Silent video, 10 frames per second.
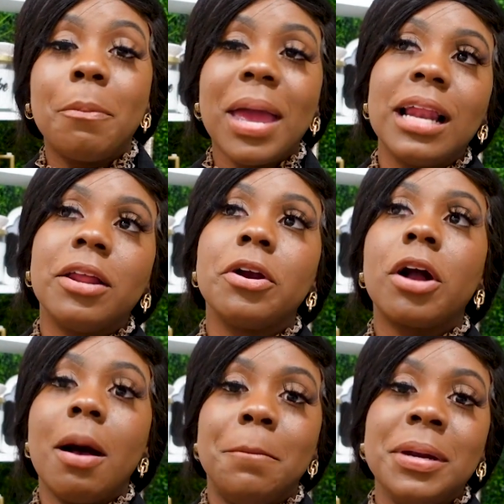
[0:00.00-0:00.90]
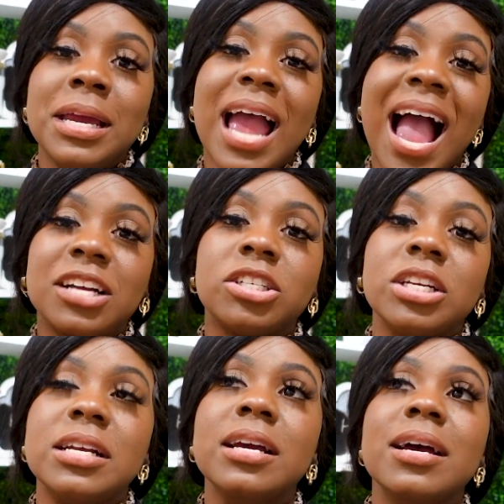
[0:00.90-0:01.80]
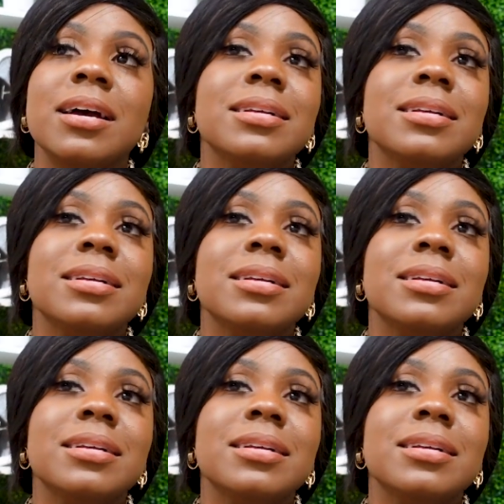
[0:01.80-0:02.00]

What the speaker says: pay later company actually